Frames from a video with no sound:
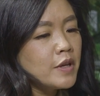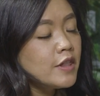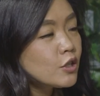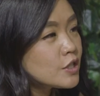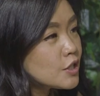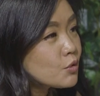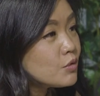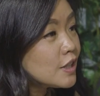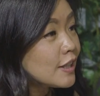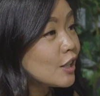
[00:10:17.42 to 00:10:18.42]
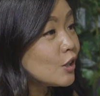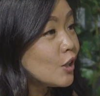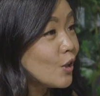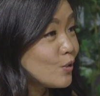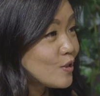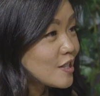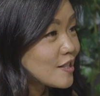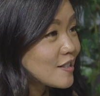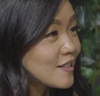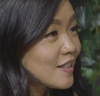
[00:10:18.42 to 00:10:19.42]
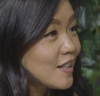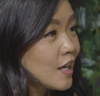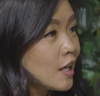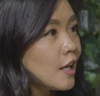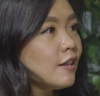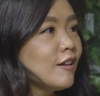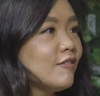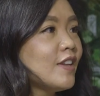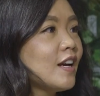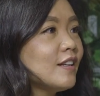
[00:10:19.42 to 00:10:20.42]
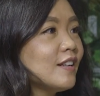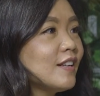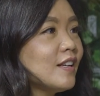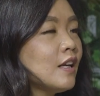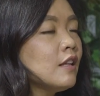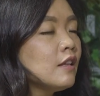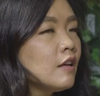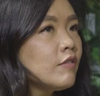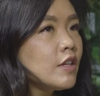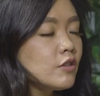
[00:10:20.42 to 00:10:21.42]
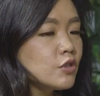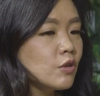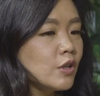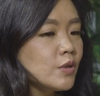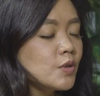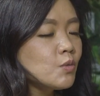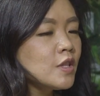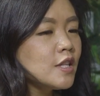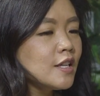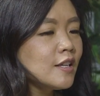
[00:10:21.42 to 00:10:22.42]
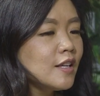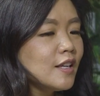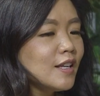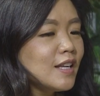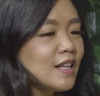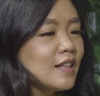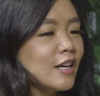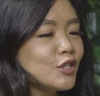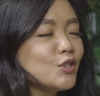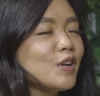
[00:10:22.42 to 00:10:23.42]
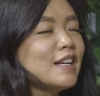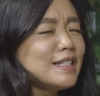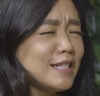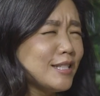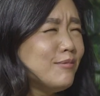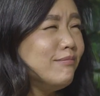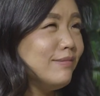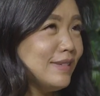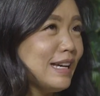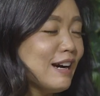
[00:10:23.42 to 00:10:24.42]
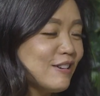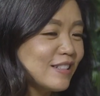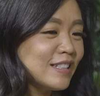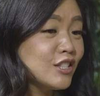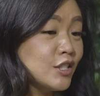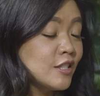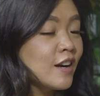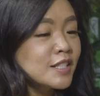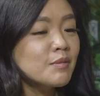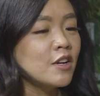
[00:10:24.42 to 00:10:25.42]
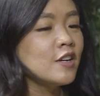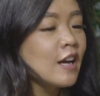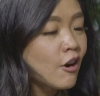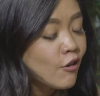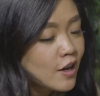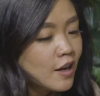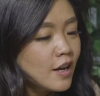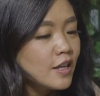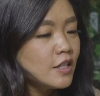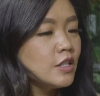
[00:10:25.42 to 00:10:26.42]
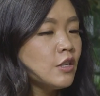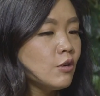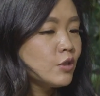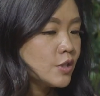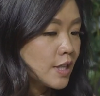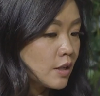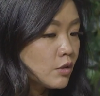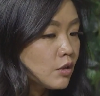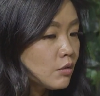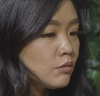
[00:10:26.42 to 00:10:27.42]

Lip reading: But they're still really close, and I love that. I love that they're so close. And one thing that stresses me out, because she talks about it now, she's like,